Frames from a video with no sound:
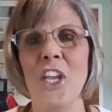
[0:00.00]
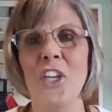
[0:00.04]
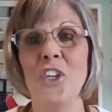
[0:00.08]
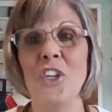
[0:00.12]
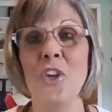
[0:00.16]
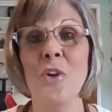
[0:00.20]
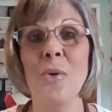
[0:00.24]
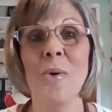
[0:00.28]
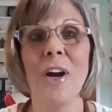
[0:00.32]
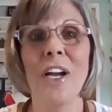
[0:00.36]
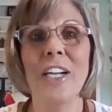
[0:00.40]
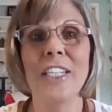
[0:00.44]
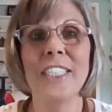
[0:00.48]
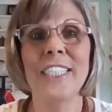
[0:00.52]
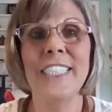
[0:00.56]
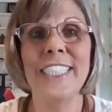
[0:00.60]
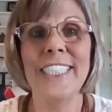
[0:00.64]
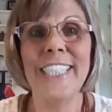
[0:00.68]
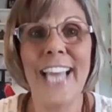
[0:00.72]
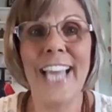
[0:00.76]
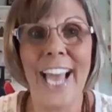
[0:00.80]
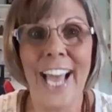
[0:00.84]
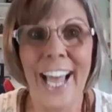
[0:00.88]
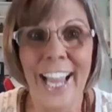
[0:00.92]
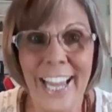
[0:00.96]
You are
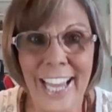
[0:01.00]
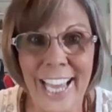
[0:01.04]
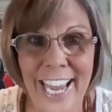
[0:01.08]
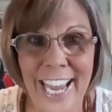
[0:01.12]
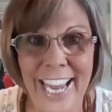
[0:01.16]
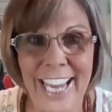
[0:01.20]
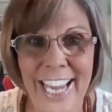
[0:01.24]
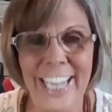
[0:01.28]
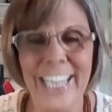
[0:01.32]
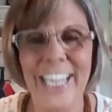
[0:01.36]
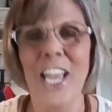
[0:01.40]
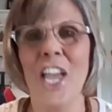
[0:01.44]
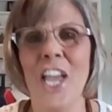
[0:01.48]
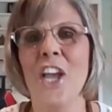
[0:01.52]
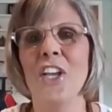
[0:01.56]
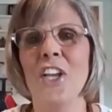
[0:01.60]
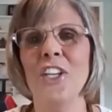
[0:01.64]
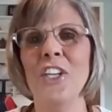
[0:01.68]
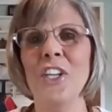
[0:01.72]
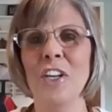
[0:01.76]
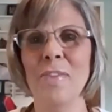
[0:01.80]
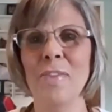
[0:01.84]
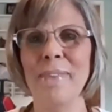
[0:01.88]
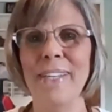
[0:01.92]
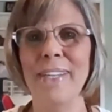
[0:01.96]
selling
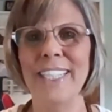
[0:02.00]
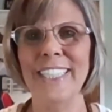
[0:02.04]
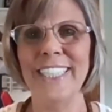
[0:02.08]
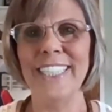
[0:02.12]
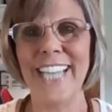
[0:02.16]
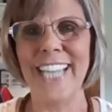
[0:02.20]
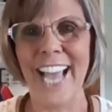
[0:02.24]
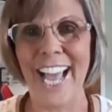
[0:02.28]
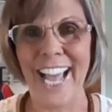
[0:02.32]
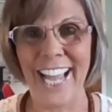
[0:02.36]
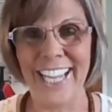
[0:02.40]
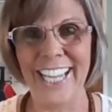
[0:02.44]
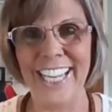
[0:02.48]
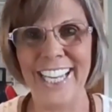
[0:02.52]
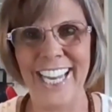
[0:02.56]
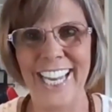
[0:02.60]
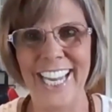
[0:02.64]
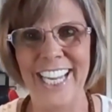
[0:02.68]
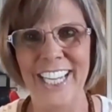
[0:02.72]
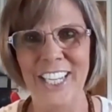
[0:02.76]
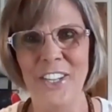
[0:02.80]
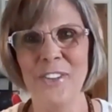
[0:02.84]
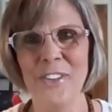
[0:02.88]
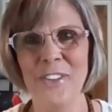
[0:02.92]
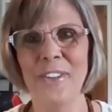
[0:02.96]
your
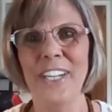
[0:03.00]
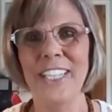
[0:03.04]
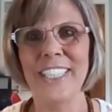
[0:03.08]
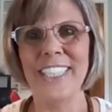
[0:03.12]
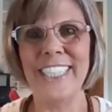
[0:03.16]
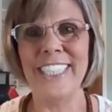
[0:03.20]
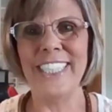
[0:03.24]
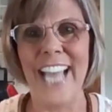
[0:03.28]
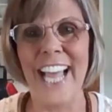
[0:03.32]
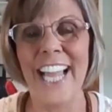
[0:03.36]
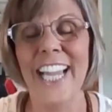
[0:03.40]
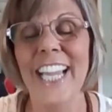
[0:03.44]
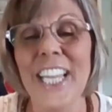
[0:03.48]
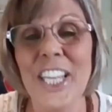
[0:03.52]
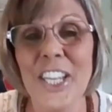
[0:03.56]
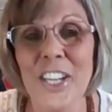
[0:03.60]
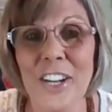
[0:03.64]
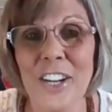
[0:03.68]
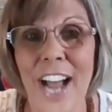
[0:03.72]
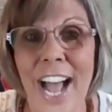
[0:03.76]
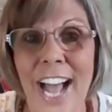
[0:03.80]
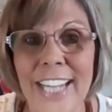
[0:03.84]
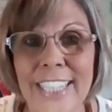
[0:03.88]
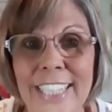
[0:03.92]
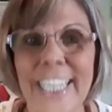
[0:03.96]
mentality. You are selling your
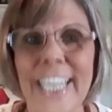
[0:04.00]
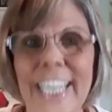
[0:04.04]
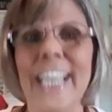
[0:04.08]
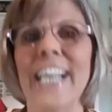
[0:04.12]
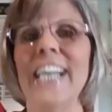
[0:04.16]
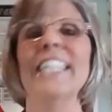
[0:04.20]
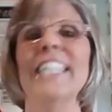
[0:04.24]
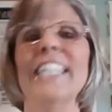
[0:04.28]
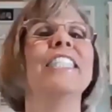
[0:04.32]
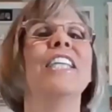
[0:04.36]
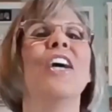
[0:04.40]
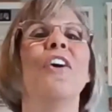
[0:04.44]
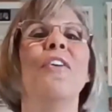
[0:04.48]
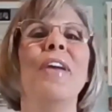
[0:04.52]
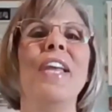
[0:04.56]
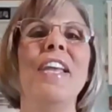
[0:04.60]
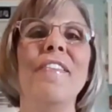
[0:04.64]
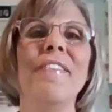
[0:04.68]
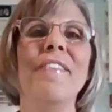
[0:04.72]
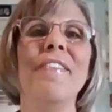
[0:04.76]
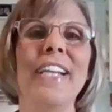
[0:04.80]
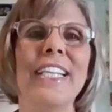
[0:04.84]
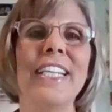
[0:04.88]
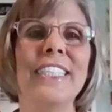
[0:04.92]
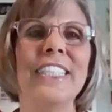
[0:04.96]
idea. So
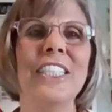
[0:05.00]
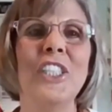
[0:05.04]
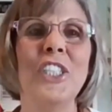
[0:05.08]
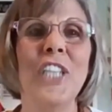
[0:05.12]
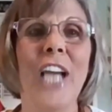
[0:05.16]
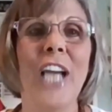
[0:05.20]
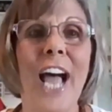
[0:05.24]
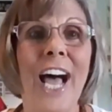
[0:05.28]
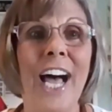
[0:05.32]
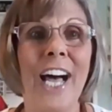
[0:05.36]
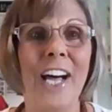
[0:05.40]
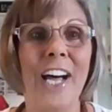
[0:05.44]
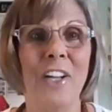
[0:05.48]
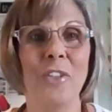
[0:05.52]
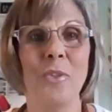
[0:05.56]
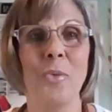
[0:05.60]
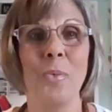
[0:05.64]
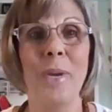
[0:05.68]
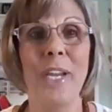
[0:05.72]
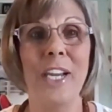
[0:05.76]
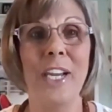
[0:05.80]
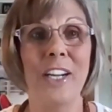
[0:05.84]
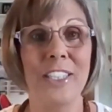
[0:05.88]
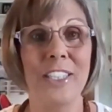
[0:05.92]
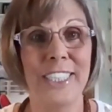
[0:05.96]
even as a child,
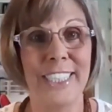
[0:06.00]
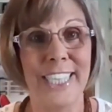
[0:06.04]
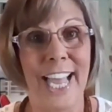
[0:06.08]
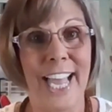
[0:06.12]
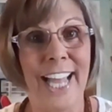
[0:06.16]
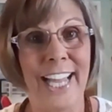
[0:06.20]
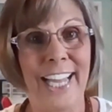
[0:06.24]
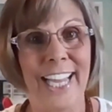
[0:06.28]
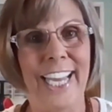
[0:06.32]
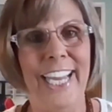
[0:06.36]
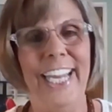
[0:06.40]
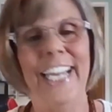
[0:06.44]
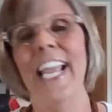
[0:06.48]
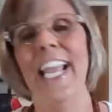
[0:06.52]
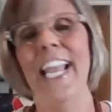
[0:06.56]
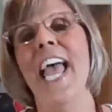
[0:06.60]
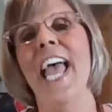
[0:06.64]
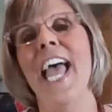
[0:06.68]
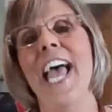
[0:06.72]
we are selling.